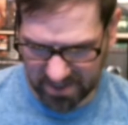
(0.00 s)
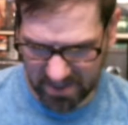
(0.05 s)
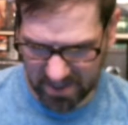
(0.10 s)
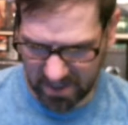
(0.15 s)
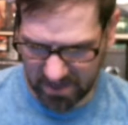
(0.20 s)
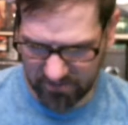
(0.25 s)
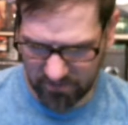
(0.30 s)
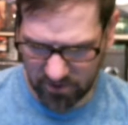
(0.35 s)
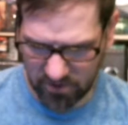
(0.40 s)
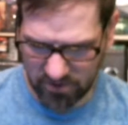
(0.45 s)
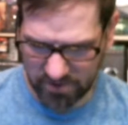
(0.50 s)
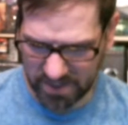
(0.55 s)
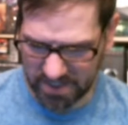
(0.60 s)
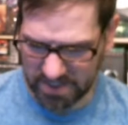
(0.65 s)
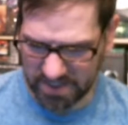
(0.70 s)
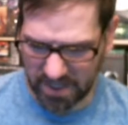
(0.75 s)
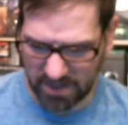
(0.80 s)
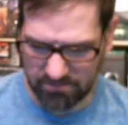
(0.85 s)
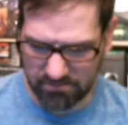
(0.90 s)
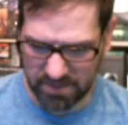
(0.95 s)
I've heard that
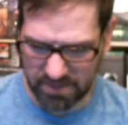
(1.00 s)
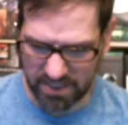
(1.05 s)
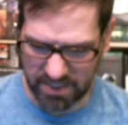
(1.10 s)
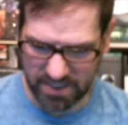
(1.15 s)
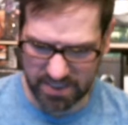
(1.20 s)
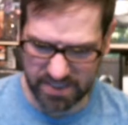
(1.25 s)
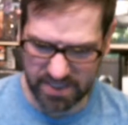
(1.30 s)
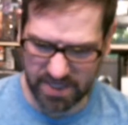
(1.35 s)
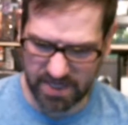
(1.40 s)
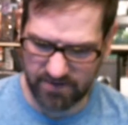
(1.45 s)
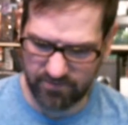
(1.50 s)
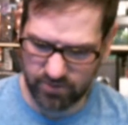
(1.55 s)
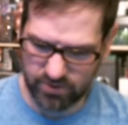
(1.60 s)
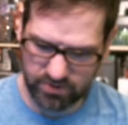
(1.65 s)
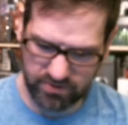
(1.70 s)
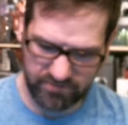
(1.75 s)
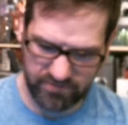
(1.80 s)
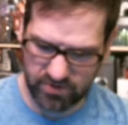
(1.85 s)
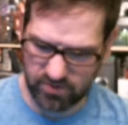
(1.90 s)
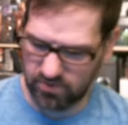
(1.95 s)
it's got middling to average
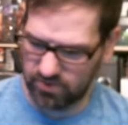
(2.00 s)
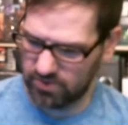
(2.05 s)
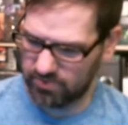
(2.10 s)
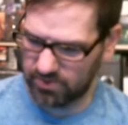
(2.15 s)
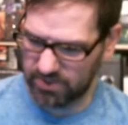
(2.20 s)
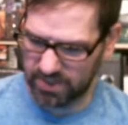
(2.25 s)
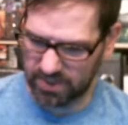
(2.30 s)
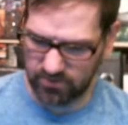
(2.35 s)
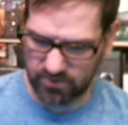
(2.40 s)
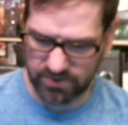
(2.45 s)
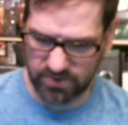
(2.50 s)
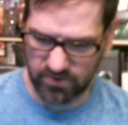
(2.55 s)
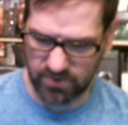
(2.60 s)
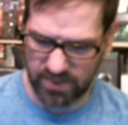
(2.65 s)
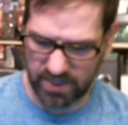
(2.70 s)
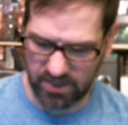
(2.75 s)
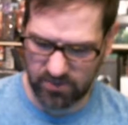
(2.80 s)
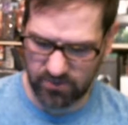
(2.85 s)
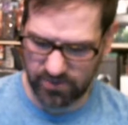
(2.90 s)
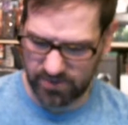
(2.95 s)
reviews, but I was
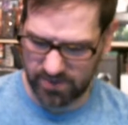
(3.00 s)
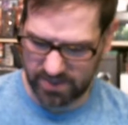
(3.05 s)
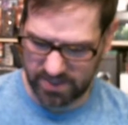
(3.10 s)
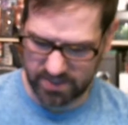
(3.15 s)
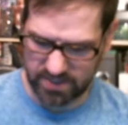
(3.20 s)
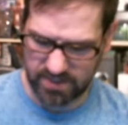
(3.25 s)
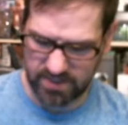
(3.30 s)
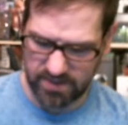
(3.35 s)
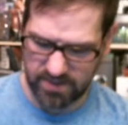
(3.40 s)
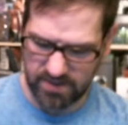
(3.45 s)
okay with that.